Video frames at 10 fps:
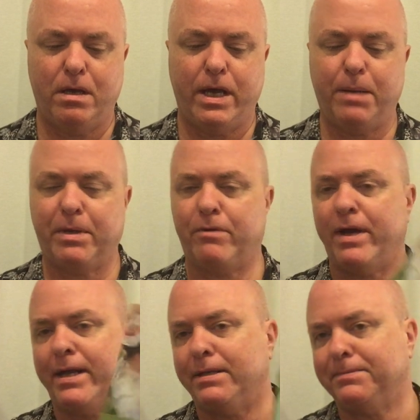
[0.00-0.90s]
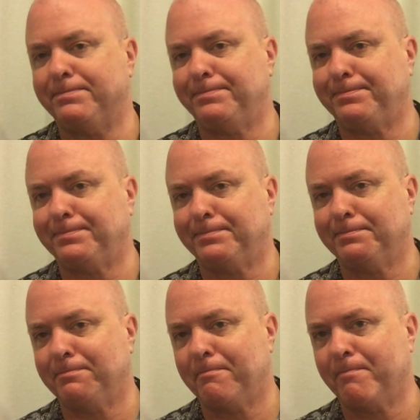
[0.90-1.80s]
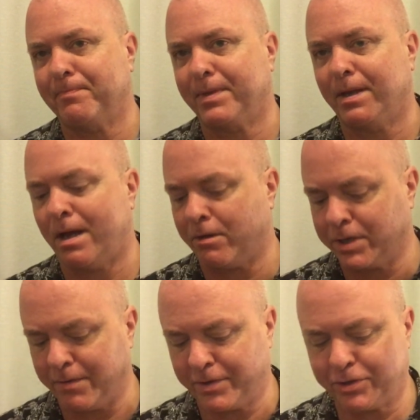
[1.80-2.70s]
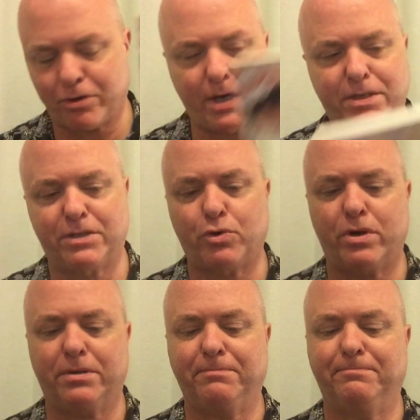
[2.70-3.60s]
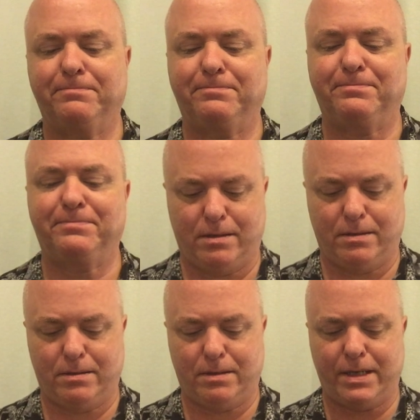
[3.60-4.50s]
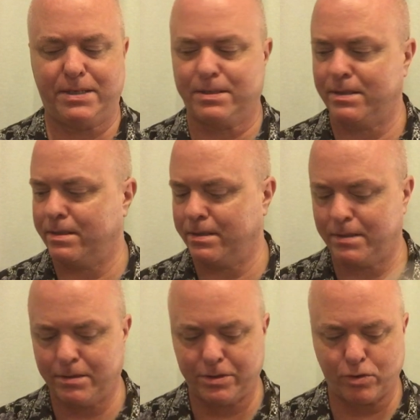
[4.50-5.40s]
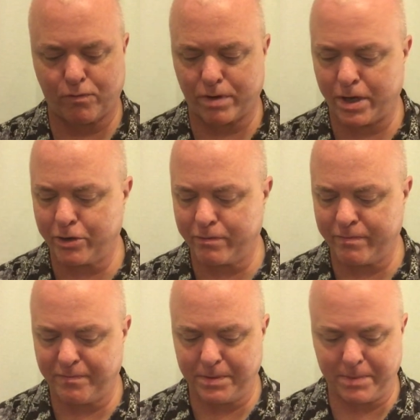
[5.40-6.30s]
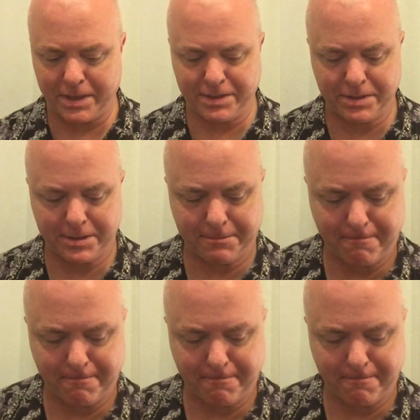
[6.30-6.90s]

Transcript: Anybody read it? I'll give it a try. It's short. Less than, just over 150 pages.